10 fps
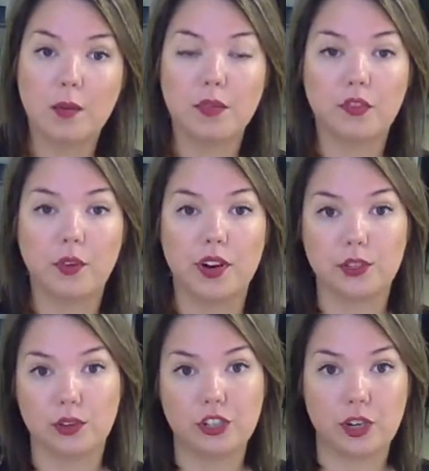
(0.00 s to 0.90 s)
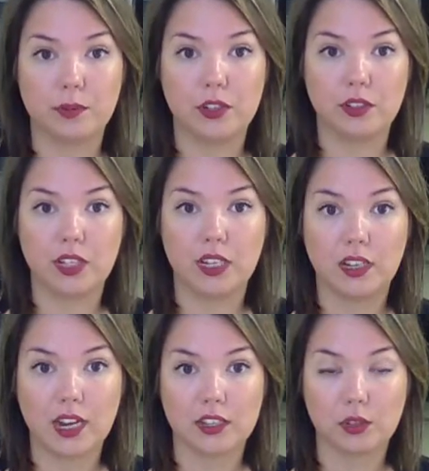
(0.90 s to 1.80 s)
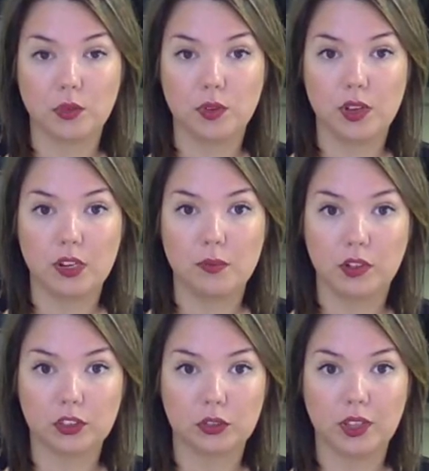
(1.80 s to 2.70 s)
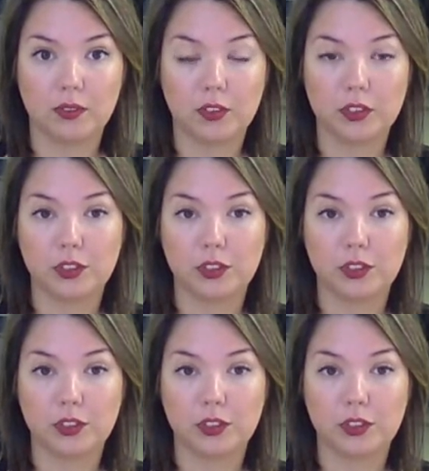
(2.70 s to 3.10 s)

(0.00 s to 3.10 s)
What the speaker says: before I switched up to the high school and middle school level,